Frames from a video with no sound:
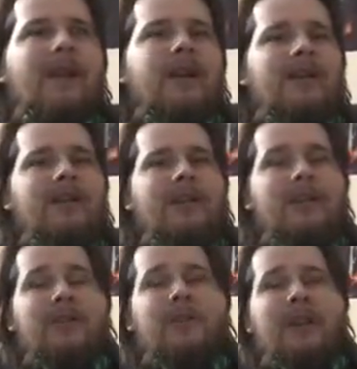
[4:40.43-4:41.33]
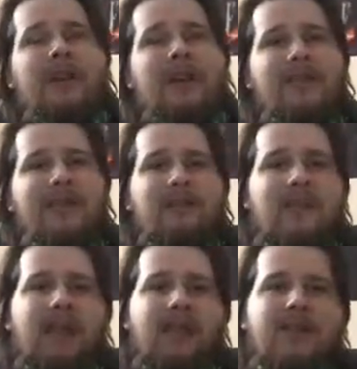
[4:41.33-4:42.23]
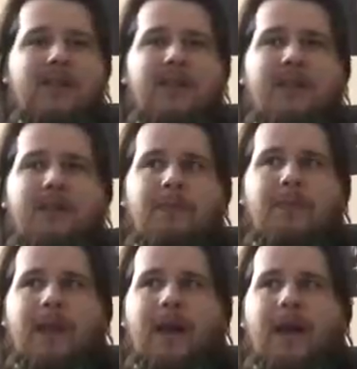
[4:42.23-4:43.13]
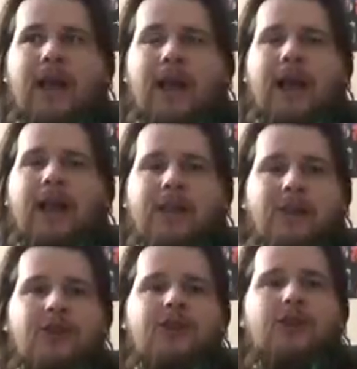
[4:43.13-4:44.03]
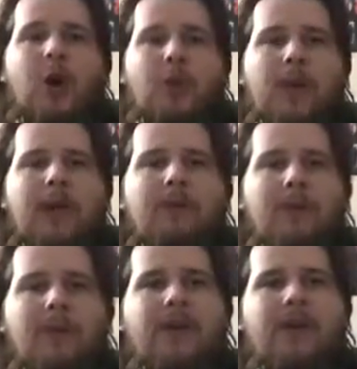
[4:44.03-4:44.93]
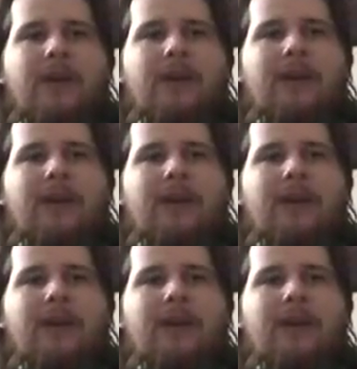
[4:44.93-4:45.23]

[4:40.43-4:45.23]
And it's good because it means that I can show people that